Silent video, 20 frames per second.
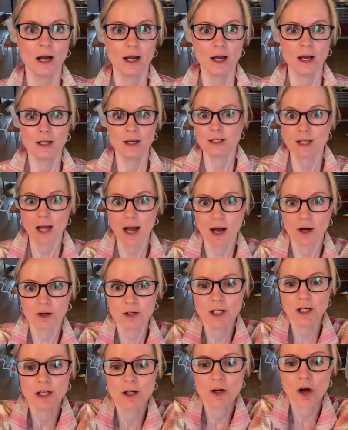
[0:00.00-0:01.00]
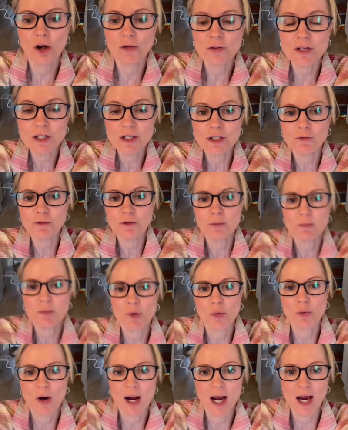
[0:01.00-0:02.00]
an Italian, all these different
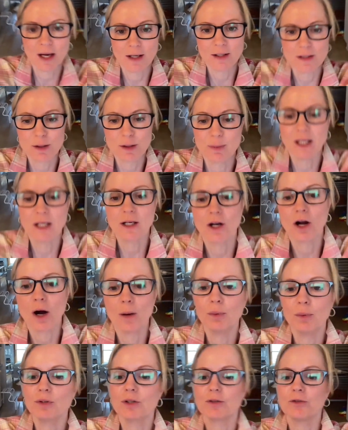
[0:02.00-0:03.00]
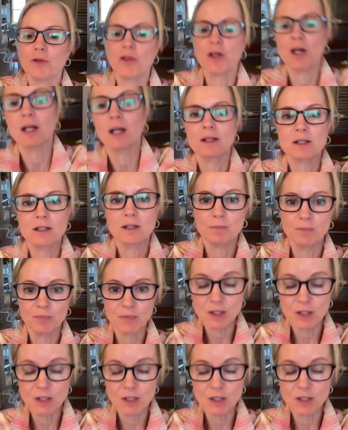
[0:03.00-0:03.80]
meringues mean a couple different things.